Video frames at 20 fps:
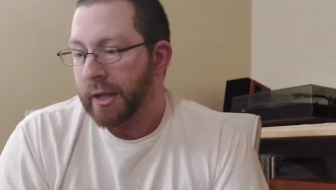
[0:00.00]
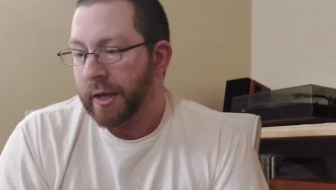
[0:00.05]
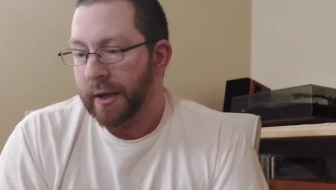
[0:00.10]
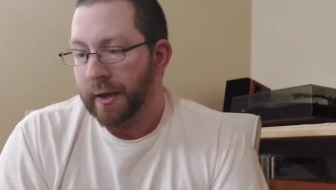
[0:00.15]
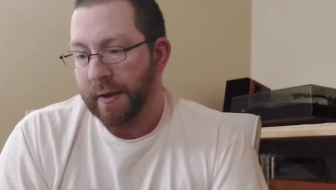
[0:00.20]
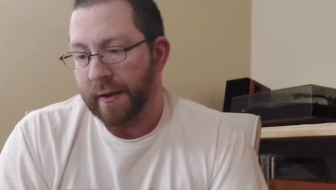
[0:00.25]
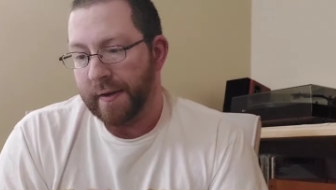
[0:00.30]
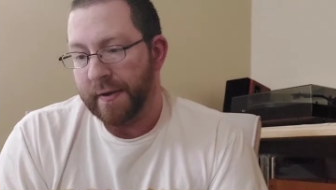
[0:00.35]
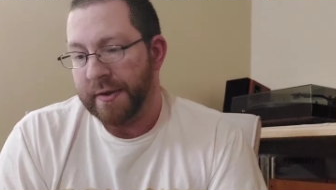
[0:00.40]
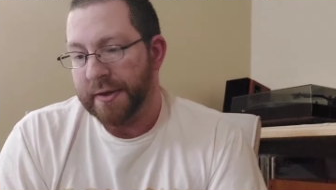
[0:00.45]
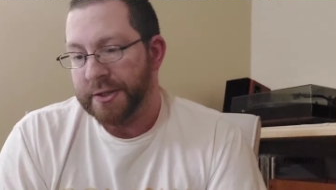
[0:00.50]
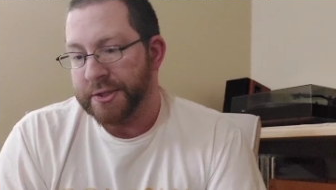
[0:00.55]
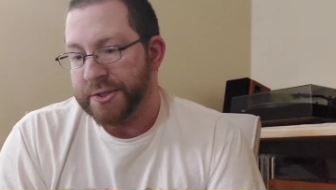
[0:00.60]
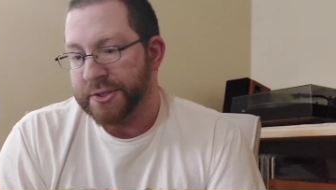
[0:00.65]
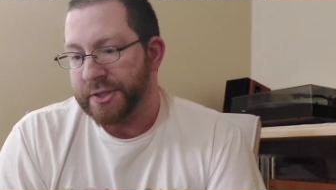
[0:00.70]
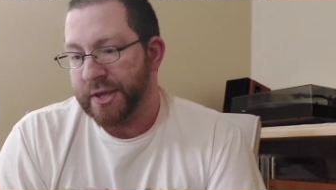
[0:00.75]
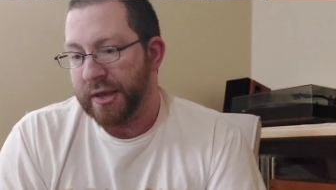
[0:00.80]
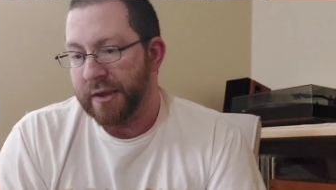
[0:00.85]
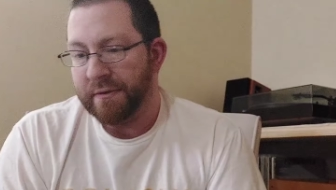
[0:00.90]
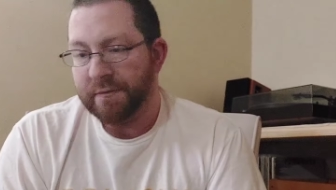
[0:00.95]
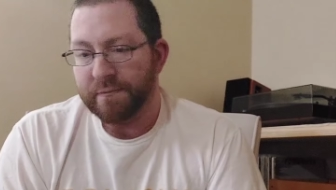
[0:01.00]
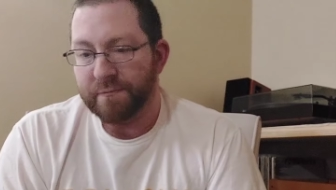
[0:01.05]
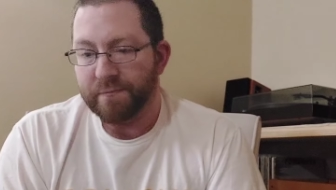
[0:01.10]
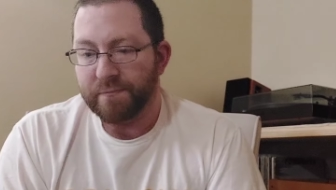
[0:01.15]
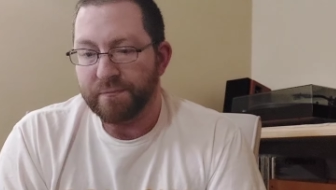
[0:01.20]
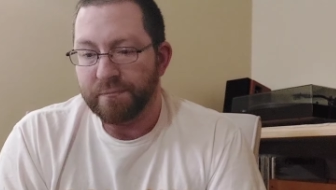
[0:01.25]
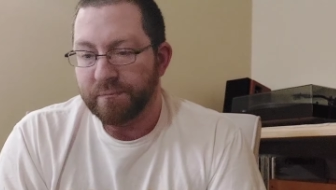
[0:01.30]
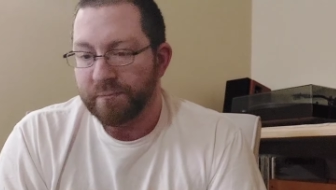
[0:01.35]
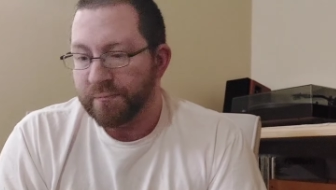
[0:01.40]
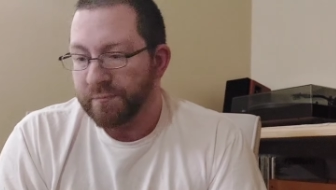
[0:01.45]
Uh, it's a
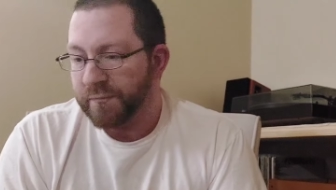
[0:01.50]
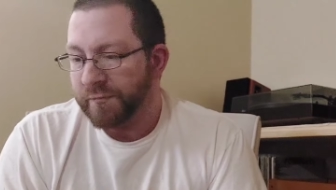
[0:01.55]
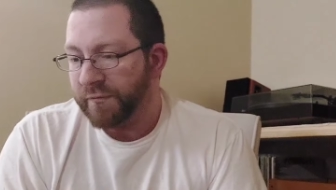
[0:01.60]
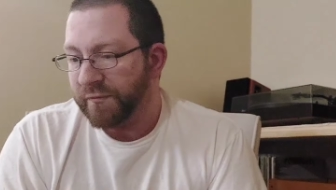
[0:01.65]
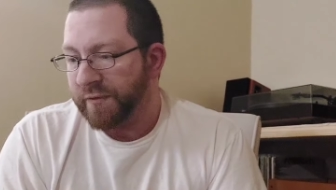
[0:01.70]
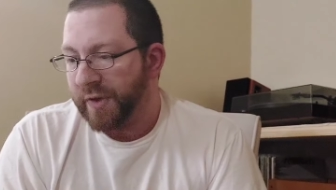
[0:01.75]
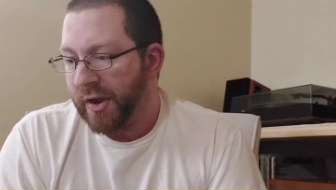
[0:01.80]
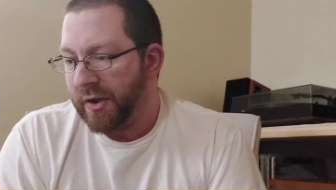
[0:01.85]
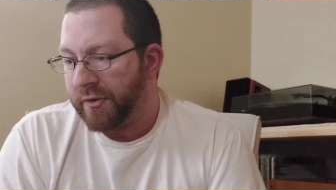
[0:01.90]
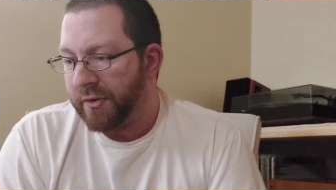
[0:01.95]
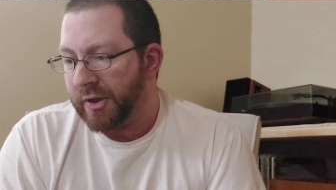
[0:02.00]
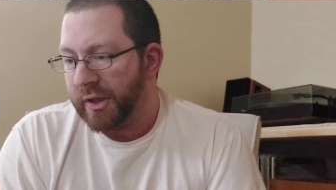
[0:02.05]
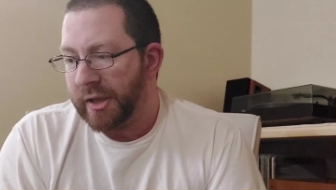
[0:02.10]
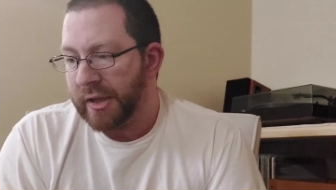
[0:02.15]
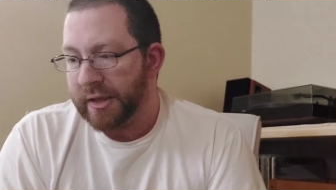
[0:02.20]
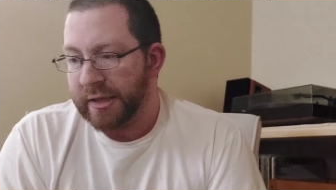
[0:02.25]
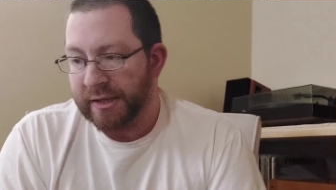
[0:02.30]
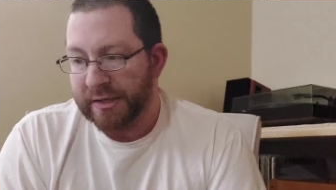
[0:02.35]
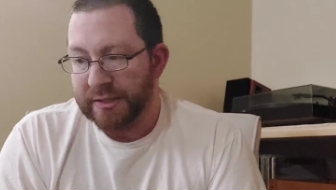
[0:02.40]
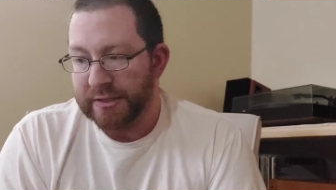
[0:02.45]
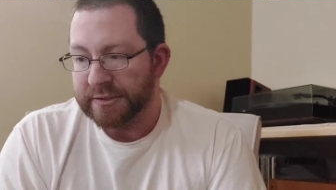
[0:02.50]
very...